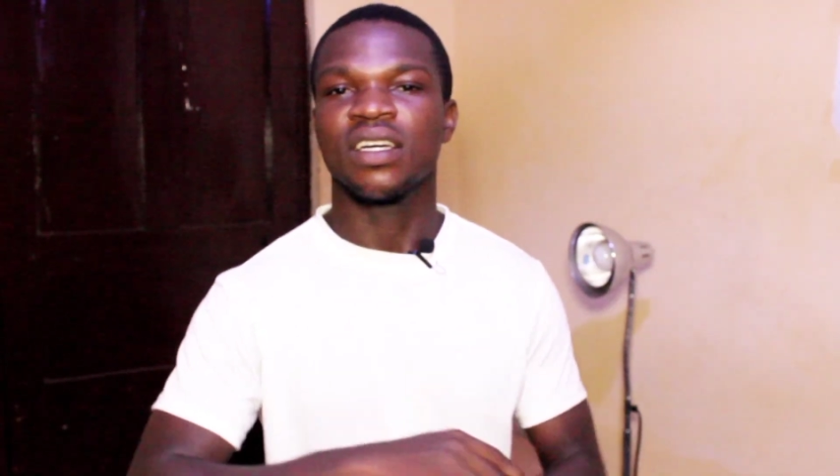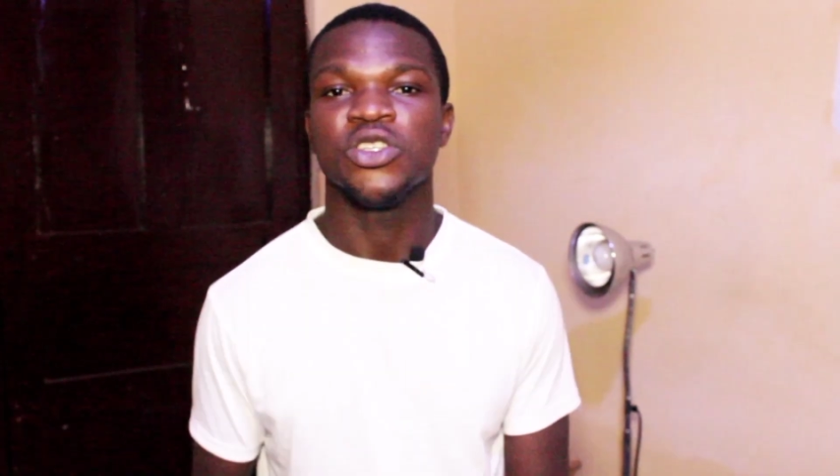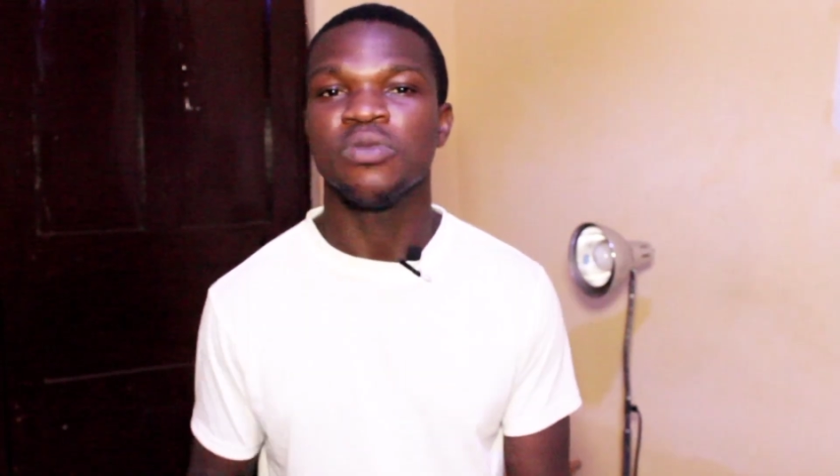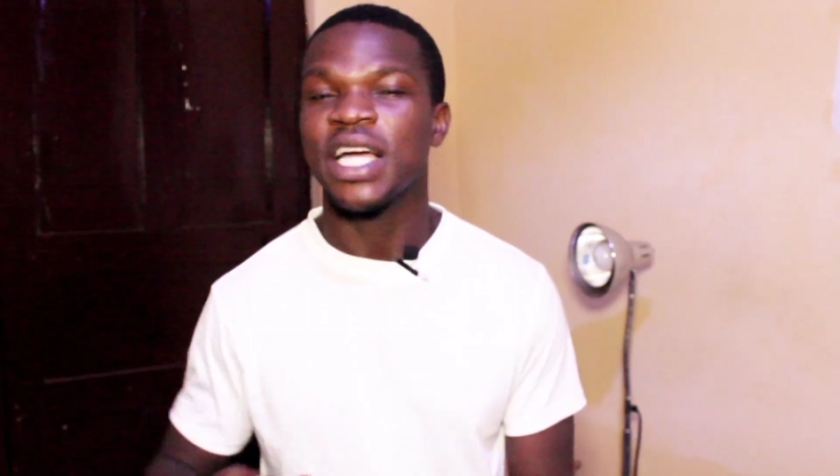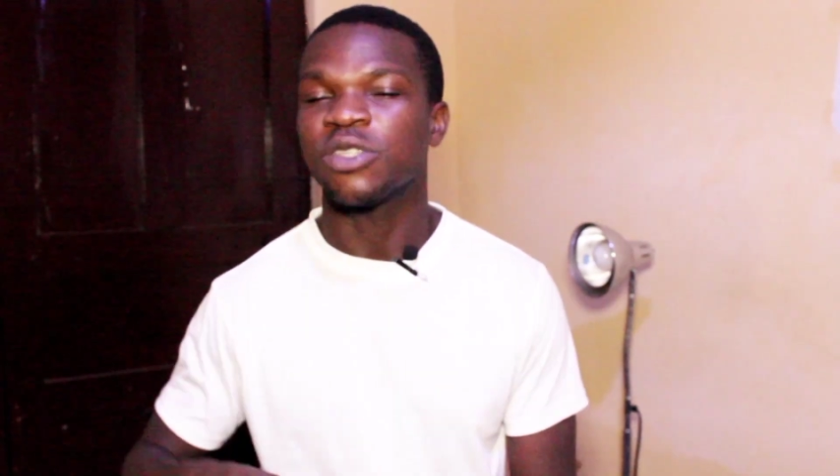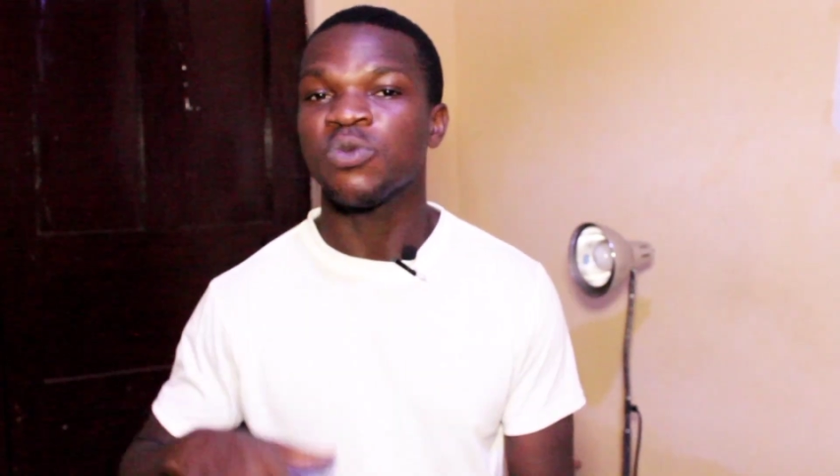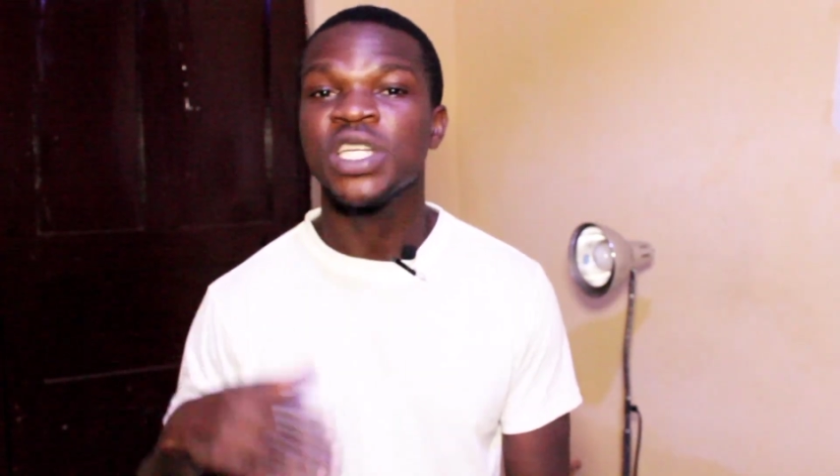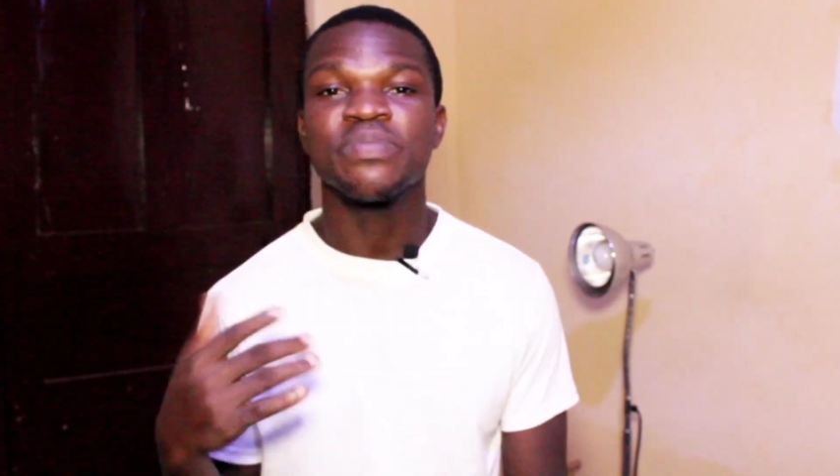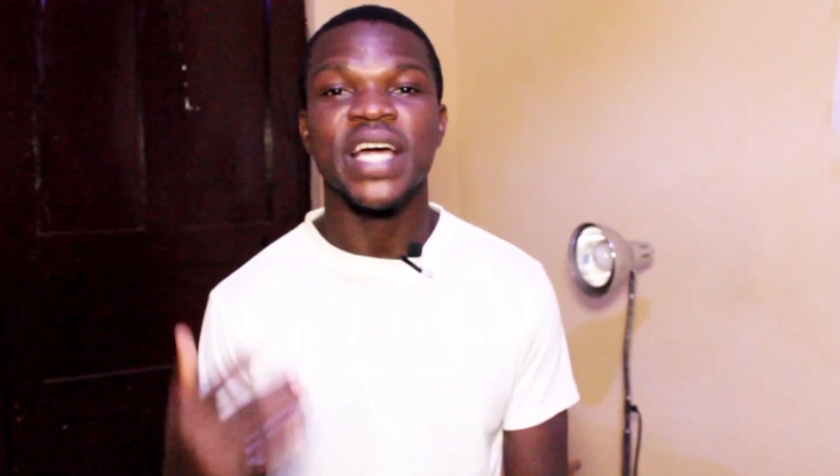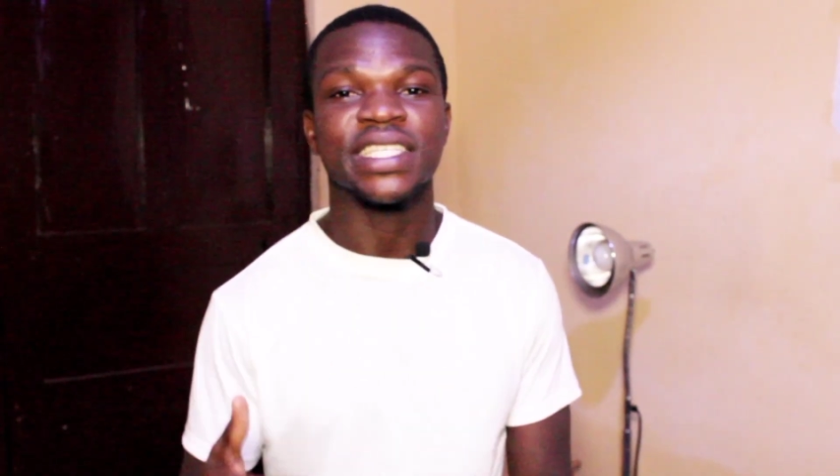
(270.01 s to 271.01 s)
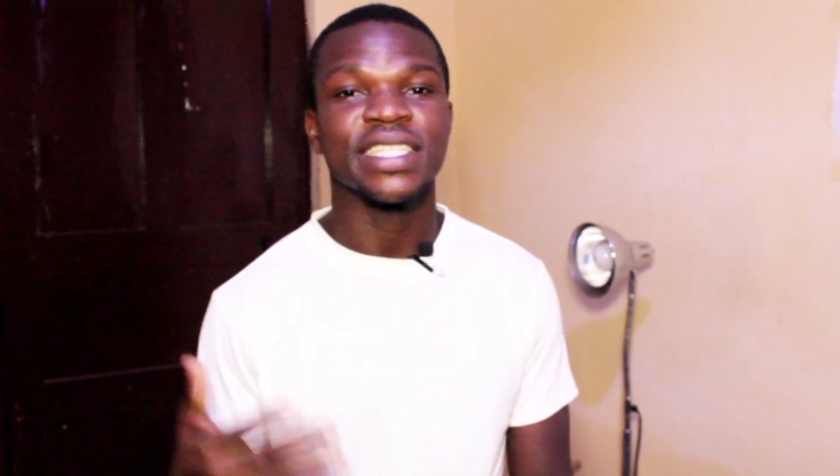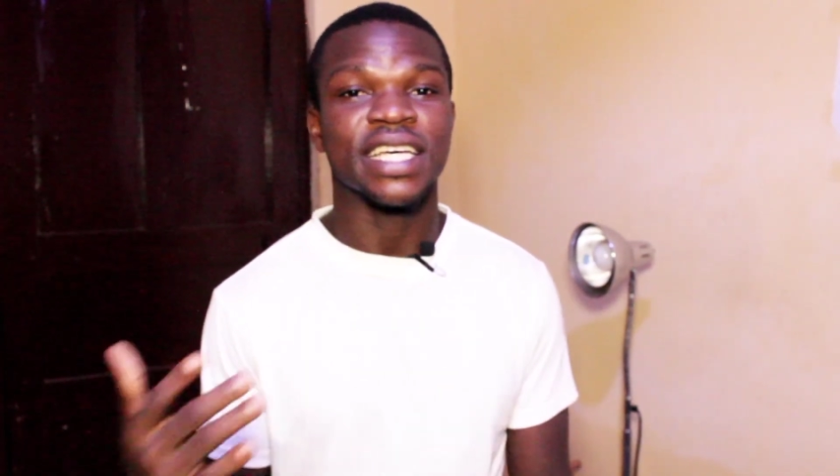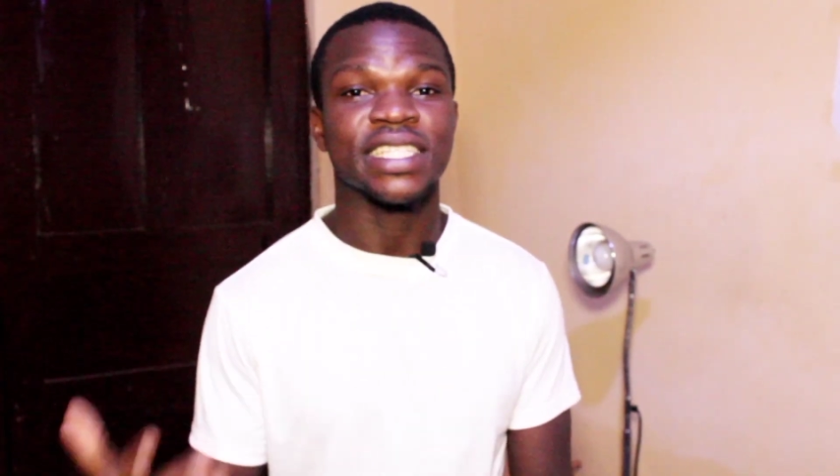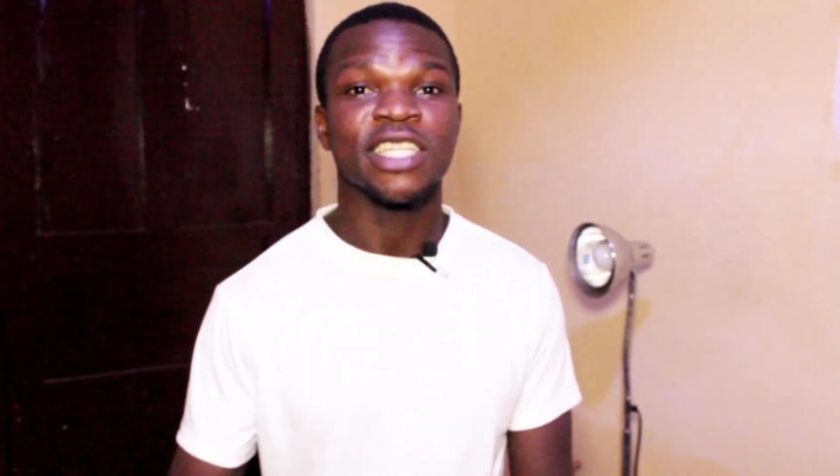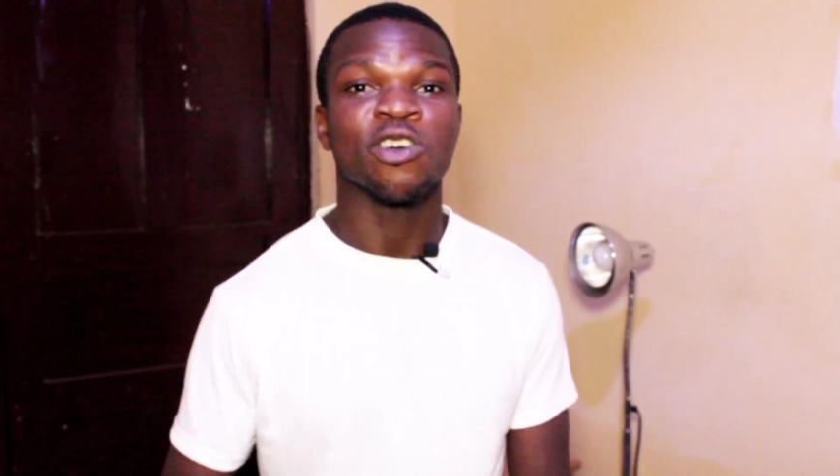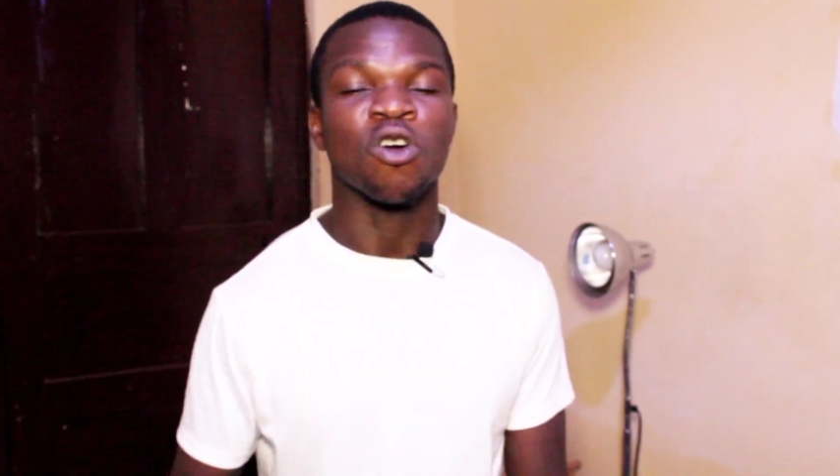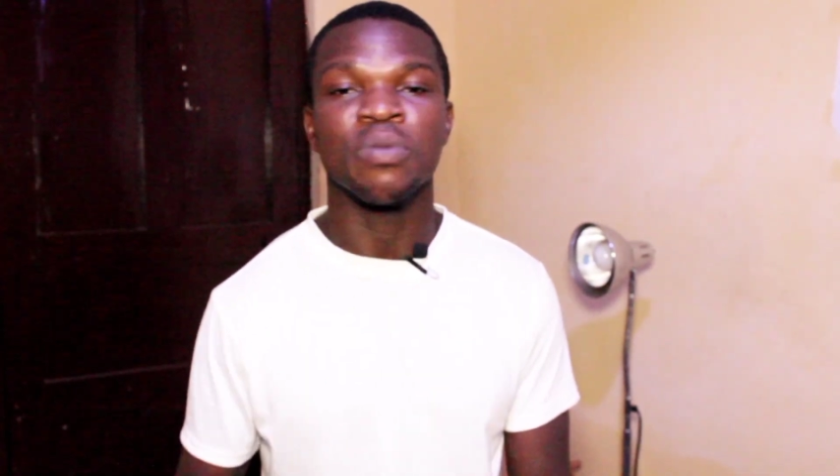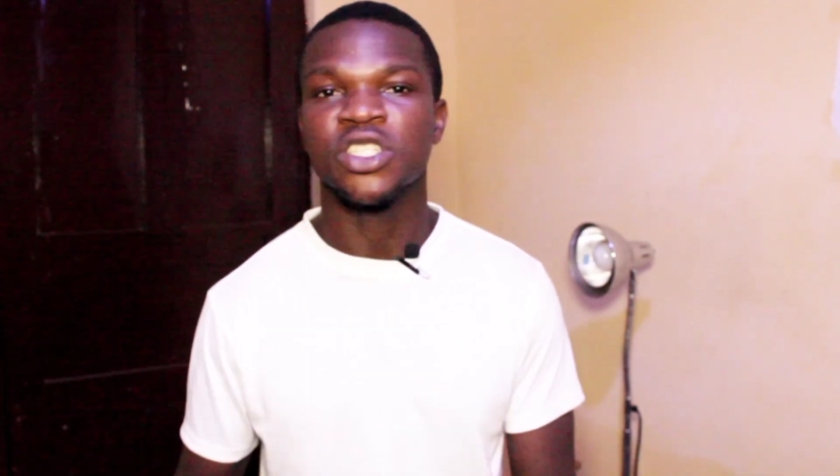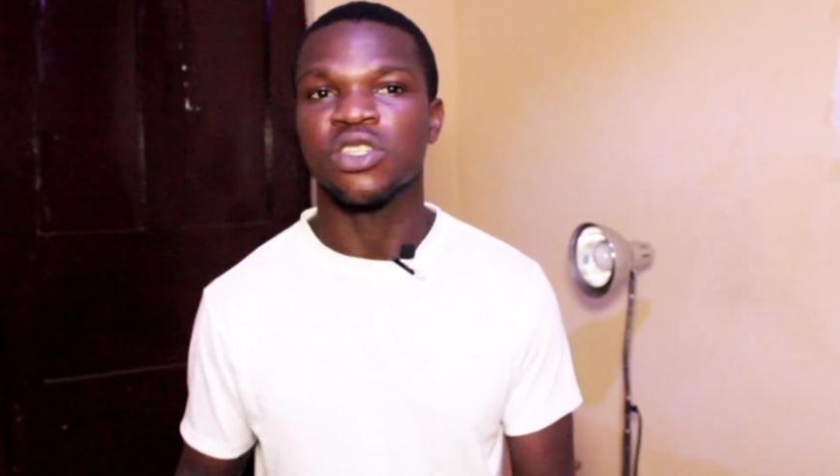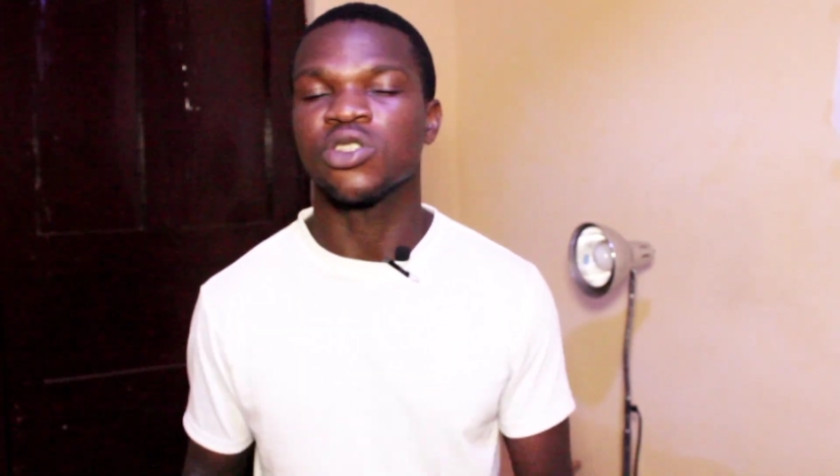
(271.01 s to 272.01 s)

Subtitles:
you might win prizes aside your commission.